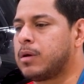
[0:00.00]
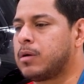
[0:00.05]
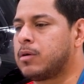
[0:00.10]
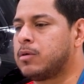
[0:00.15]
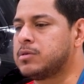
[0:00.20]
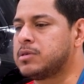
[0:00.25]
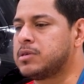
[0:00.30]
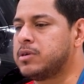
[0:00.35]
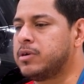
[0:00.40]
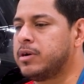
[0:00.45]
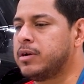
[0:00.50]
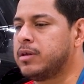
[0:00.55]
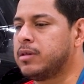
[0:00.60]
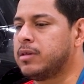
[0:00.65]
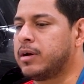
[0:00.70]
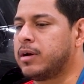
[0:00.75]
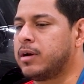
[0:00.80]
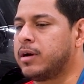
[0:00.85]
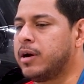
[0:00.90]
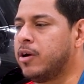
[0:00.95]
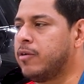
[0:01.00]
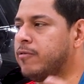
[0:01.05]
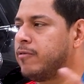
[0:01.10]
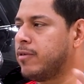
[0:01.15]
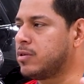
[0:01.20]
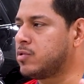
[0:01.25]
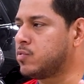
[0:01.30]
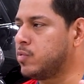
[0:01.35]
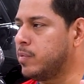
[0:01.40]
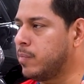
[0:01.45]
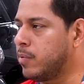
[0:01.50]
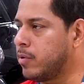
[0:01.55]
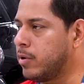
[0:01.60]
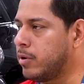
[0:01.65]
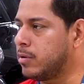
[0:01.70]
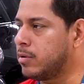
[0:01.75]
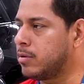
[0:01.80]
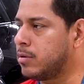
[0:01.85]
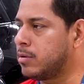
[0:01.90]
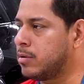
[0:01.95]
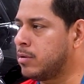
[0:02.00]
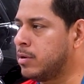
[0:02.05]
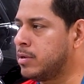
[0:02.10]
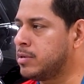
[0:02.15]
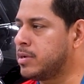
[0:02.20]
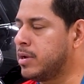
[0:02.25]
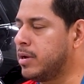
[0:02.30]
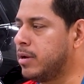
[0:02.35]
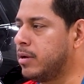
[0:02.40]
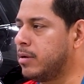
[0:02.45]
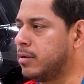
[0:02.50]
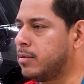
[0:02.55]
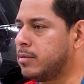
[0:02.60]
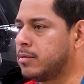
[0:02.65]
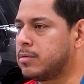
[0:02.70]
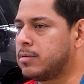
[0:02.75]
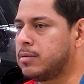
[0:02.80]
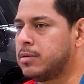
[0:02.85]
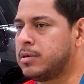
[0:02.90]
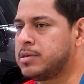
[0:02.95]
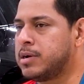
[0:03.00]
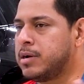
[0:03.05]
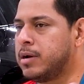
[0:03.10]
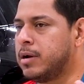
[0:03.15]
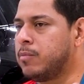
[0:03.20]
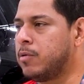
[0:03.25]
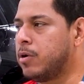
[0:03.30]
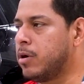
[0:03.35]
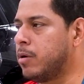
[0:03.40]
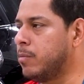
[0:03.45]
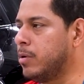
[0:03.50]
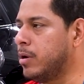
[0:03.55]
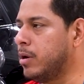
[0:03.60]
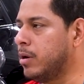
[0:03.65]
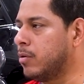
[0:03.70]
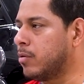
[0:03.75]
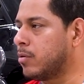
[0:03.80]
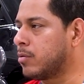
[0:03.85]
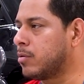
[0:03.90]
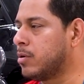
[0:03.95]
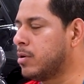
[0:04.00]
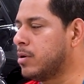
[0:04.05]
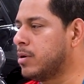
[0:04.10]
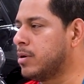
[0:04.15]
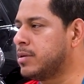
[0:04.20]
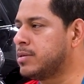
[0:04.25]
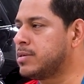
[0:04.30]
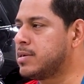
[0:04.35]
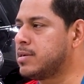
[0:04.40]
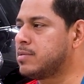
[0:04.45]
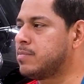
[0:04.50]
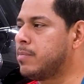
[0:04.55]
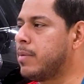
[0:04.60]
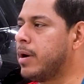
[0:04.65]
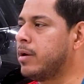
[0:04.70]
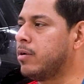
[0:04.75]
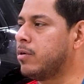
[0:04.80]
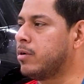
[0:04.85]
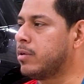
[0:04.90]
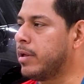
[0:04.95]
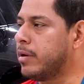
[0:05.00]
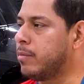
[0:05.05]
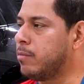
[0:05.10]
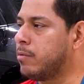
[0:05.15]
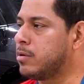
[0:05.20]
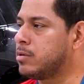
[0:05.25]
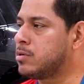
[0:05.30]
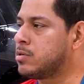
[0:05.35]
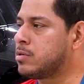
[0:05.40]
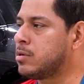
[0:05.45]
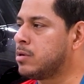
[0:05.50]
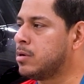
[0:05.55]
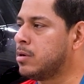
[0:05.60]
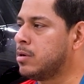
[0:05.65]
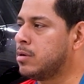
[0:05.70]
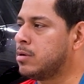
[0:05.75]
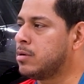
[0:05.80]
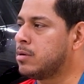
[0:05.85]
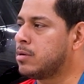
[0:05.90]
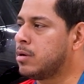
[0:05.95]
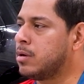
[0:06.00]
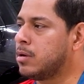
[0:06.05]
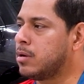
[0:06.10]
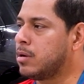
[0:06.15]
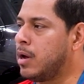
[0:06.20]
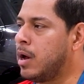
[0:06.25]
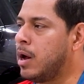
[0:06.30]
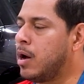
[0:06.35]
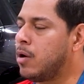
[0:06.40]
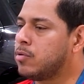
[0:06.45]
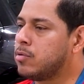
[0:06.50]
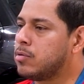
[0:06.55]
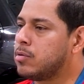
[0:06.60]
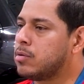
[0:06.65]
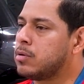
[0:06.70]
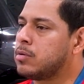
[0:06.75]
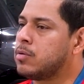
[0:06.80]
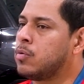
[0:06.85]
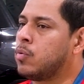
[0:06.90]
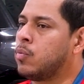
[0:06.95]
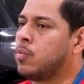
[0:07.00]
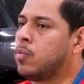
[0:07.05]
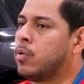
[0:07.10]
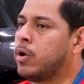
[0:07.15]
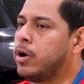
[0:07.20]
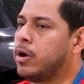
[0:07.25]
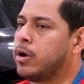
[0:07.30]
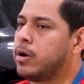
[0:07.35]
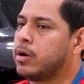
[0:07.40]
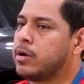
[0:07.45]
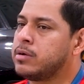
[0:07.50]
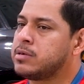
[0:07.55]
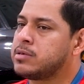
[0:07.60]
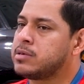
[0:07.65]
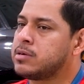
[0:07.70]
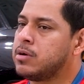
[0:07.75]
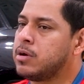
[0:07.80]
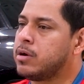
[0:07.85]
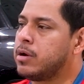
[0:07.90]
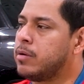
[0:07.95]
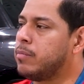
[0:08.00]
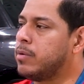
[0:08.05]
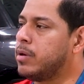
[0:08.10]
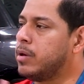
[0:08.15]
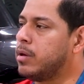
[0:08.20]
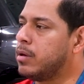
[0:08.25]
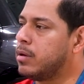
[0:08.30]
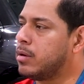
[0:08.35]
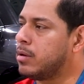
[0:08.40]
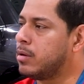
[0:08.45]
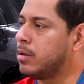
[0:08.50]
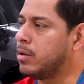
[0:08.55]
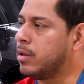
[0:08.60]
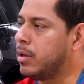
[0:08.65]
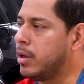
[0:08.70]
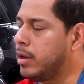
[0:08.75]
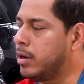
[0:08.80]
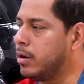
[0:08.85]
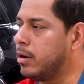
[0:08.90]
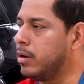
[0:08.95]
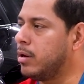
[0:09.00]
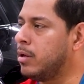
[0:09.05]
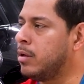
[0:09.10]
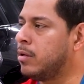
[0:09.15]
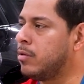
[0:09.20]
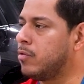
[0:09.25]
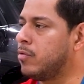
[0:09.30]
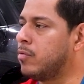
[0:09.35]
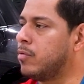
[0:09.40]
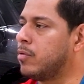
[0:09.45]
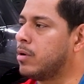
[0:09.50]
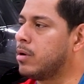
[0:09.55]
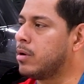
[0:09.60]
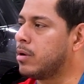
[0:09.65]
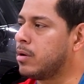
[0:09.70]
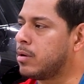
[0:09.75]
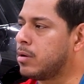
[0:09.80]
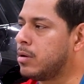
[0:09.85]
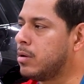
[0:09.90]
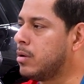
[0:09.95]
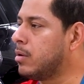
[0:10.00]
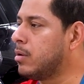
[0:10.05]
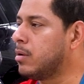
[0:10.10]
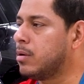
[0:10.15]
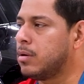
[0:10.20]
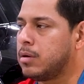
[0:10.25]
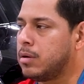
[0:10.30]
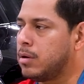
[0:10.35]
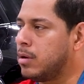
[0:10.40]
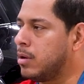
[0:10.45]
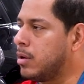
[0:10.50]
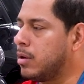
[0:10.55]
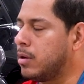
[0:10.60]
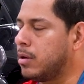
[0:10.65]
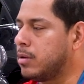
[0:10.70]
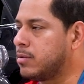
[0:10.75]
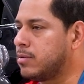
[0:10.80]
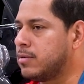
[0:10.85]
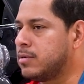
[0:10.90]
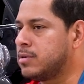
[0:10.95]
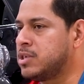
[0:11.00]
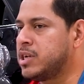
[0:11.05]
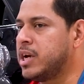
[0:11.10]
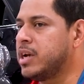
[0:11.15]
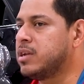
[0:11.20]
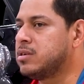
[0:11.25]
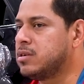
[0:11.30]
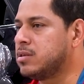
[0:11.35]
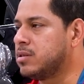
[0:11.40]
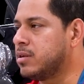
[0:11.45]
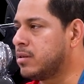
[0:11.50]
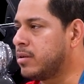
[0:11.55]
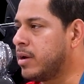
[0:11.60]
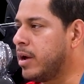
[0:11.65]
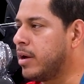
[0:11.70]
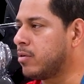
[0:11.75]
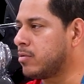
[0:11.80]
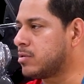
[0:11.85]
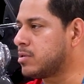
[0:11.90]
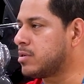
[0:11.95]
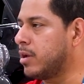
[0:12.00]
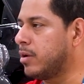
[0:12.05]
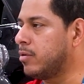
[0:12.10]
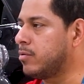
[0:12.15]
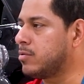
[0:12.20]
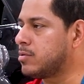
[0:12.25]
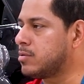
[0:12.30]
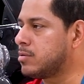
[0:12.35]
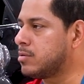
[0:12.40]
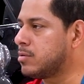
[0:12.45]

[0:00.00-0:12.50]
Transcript: considering the Carfax report? Let's say I bought a vehicle. It says minor damage. Where is it gonna be getting into changing the title status?